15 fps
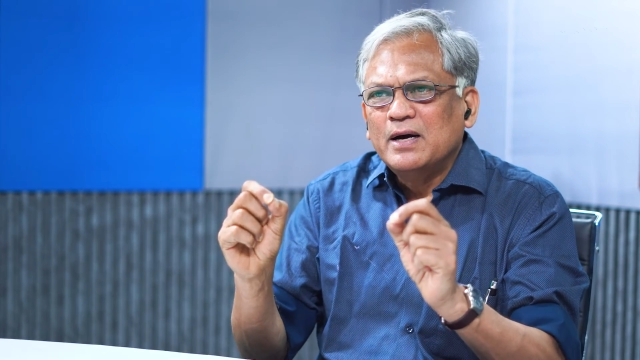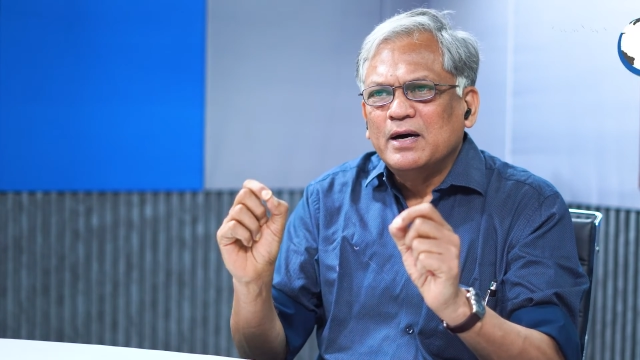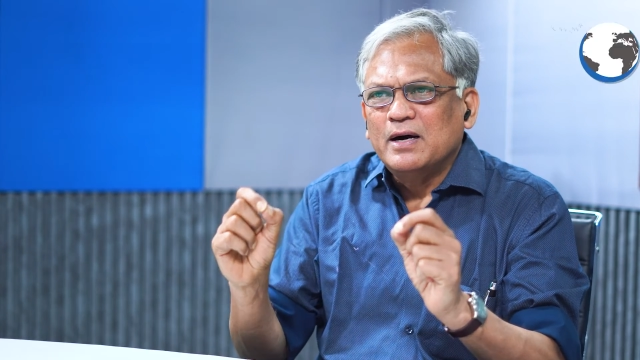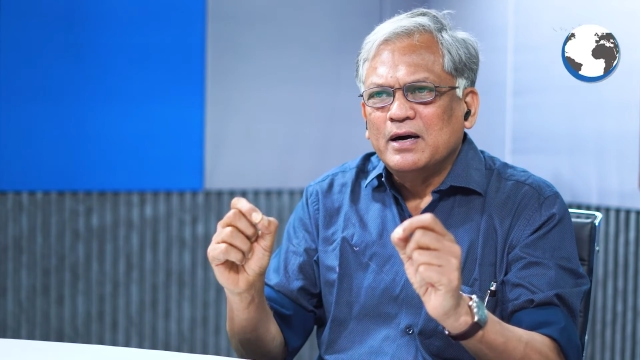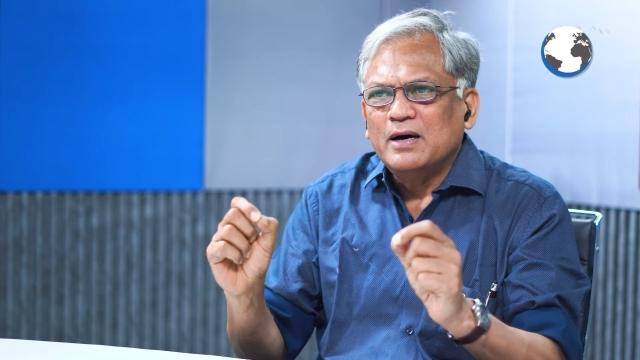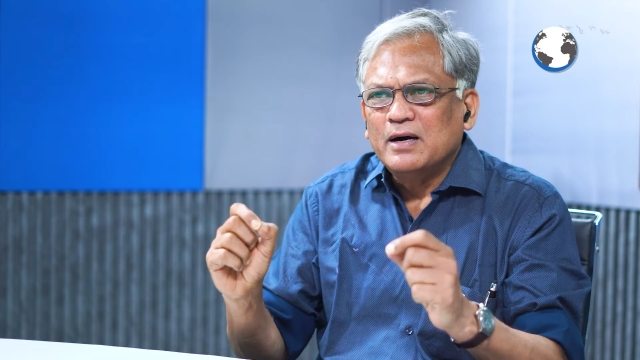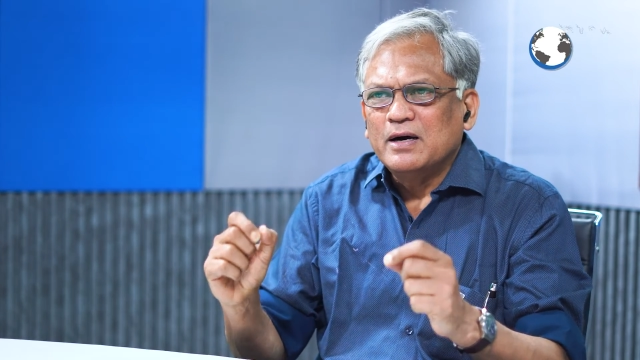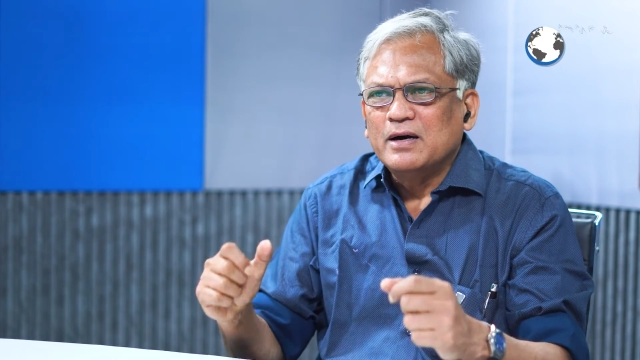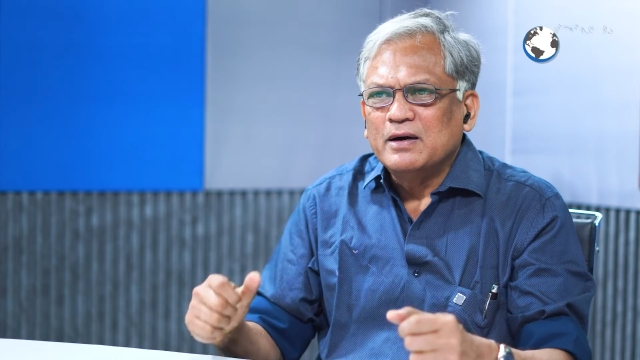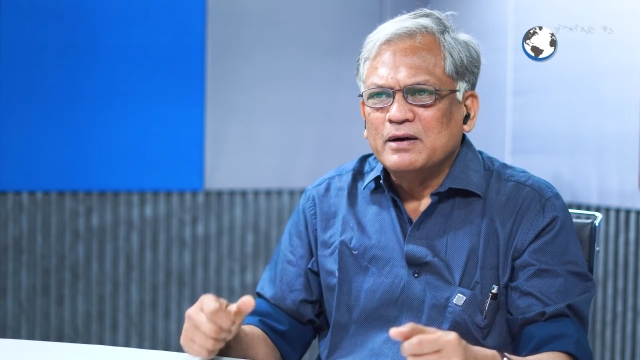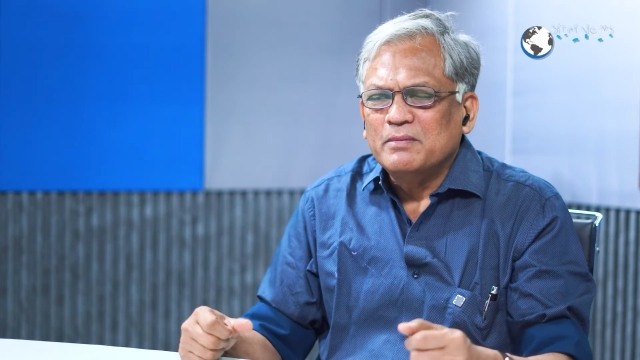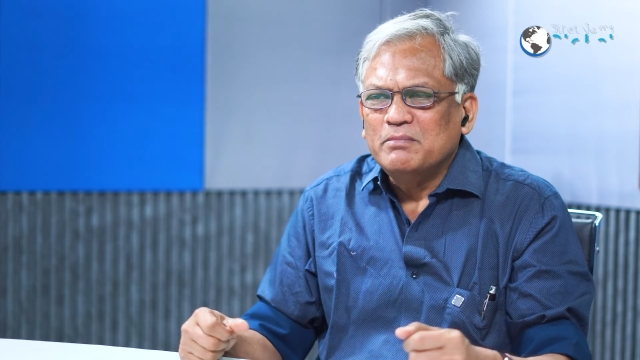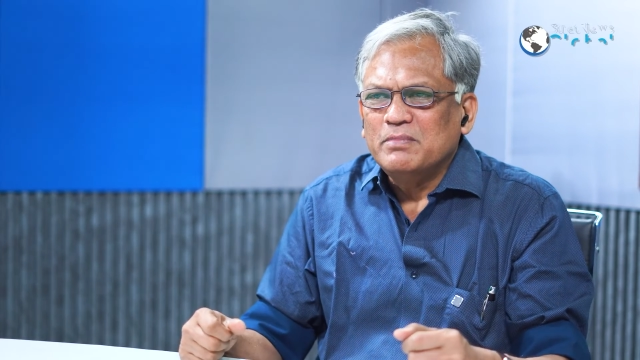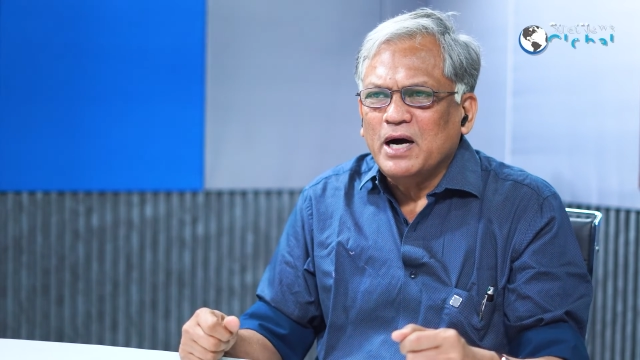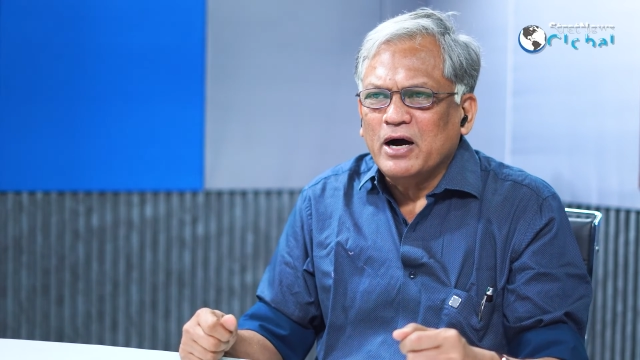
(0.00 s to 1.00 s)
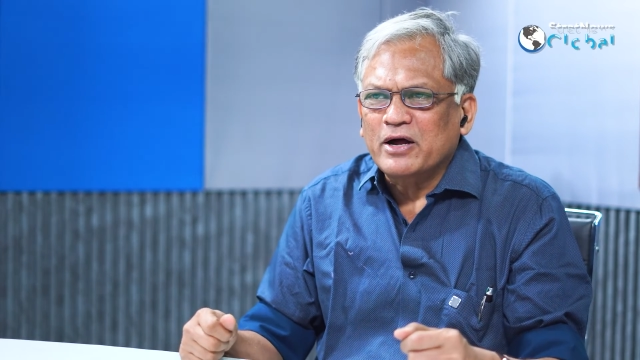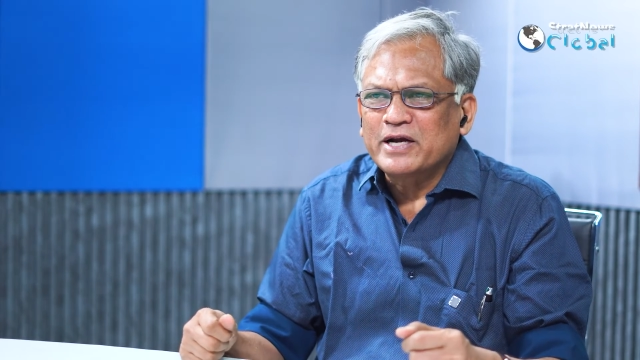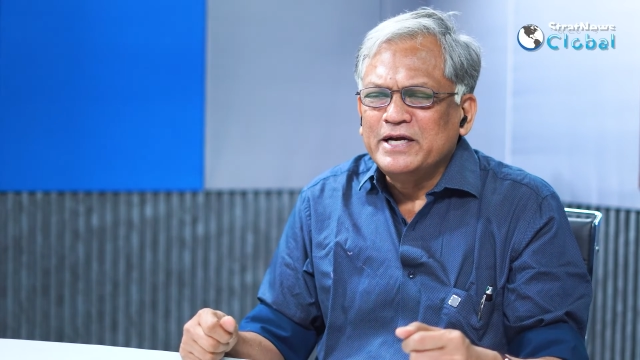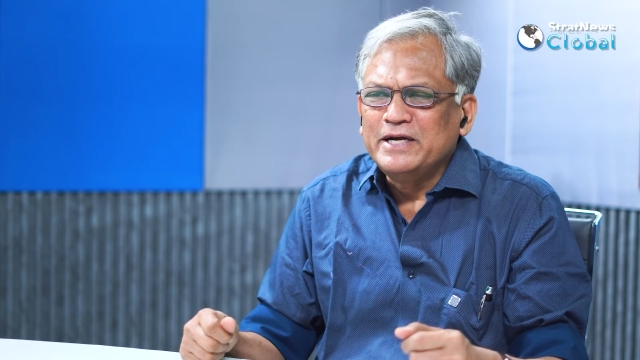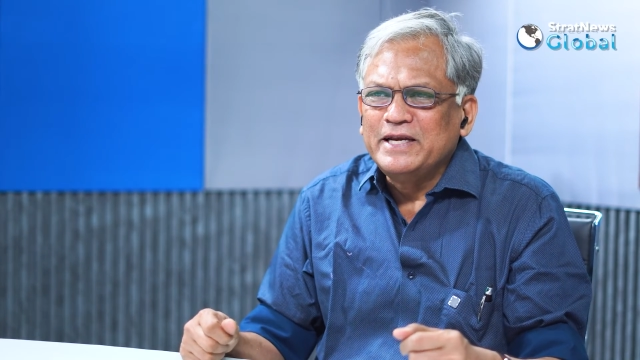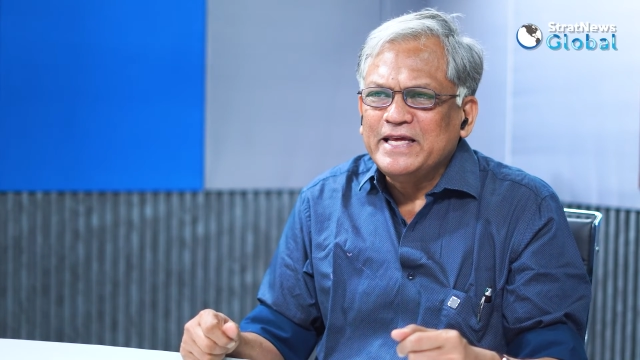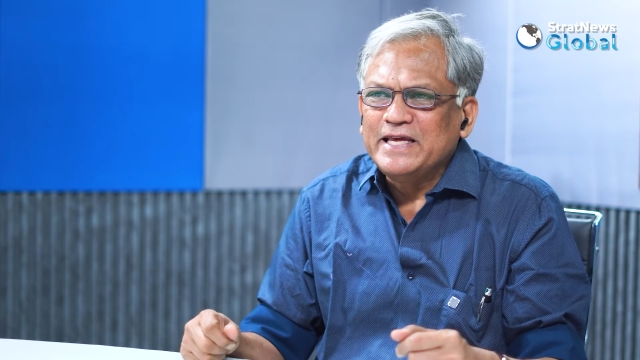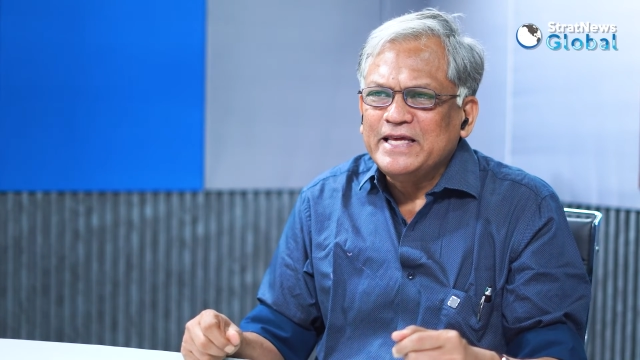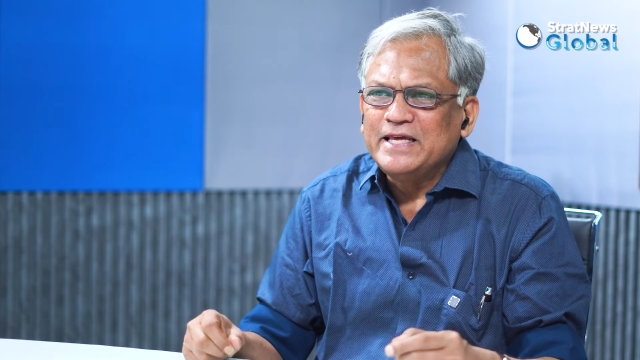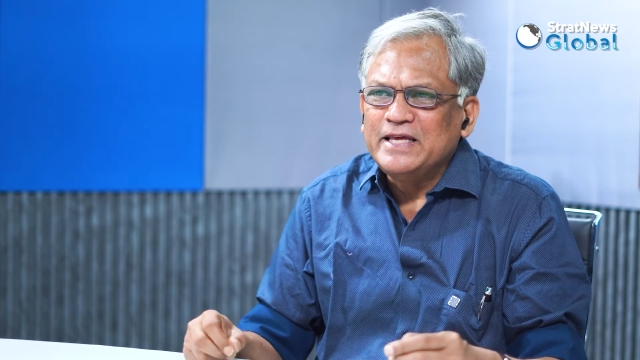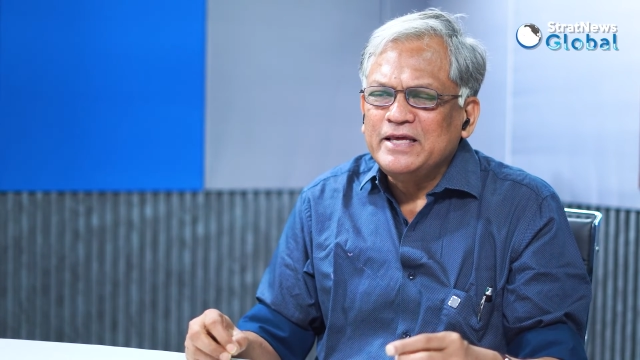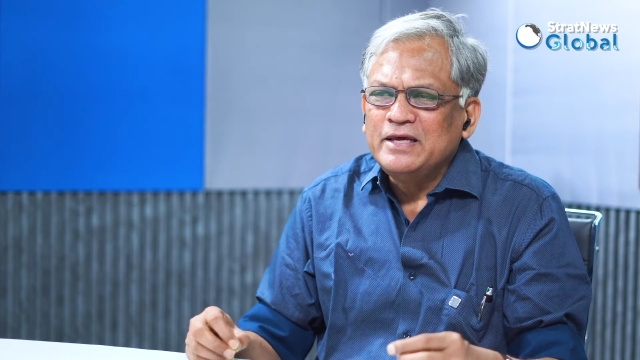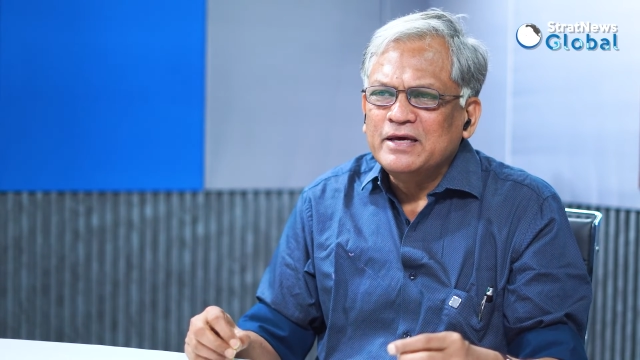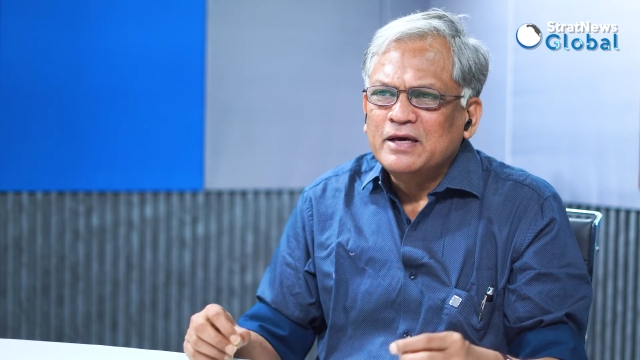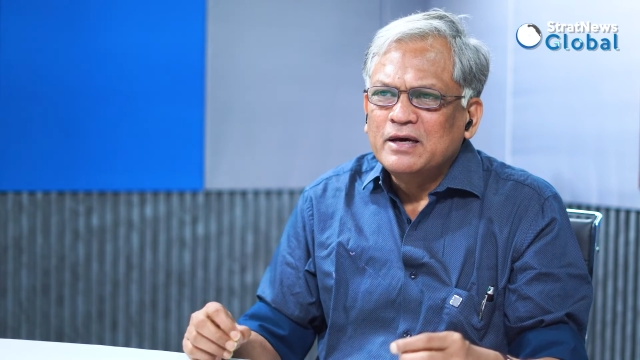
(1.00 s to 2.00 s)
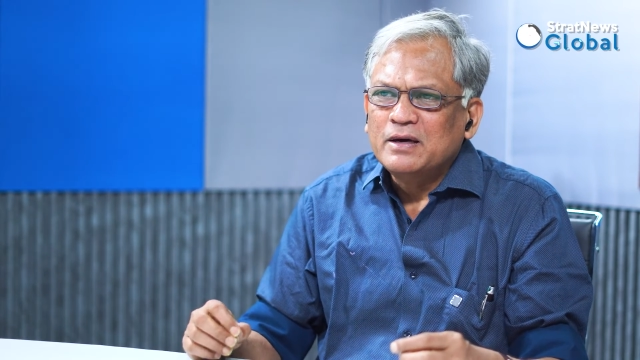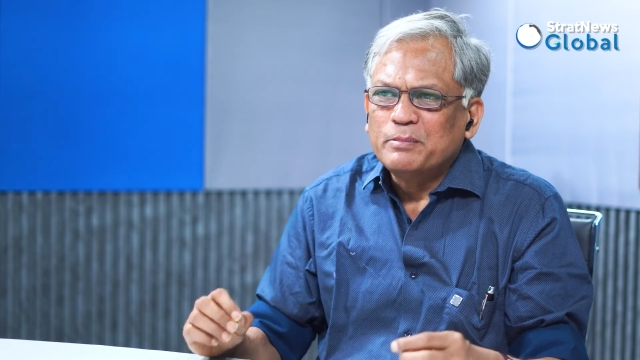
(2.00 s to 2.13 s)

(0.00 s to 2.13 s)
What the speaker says: R&D